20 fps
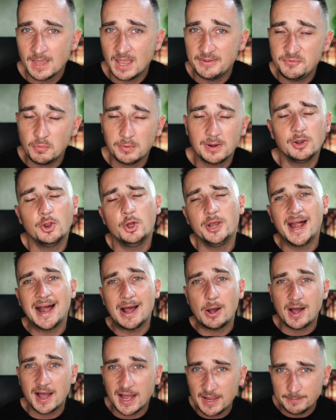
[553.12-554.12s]
If you want to learn
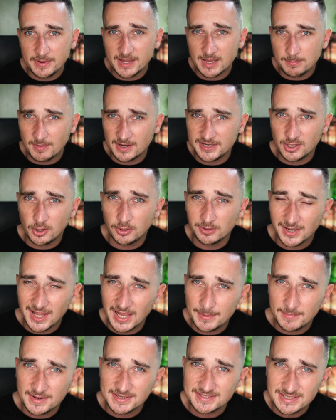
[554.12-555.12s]
how I make money
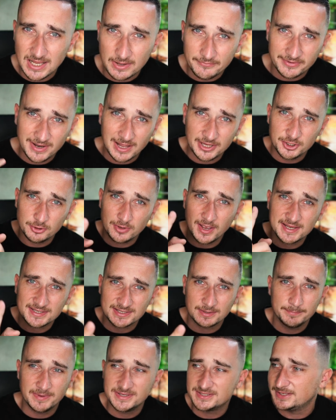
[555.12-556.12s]
online myself and how you
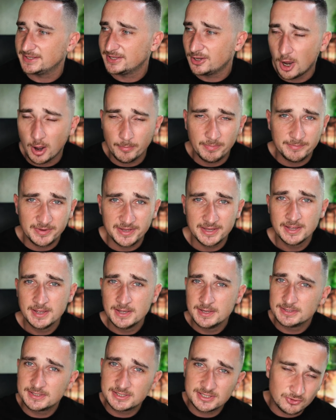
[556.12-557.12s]
guys can basically copy me,
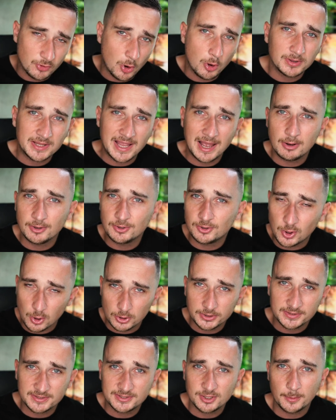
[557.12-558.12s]
scroll down,
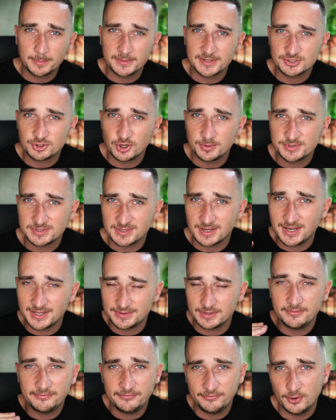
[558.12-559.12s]
go to the top of the description,
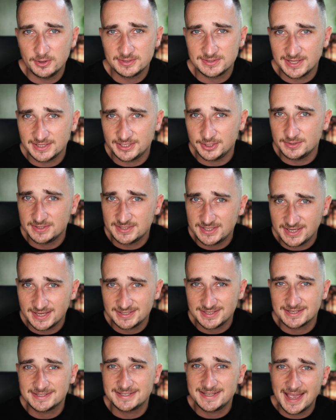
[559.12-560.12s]
click the first link you see.
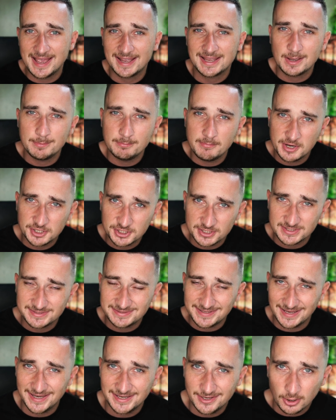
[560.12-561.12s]
It says
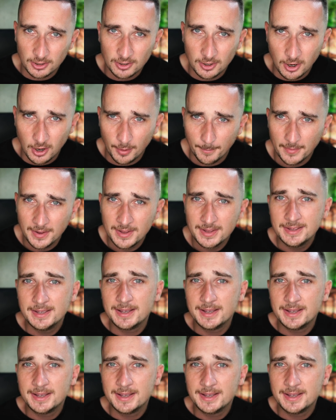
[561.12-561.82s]
getcommissionsdaily.com.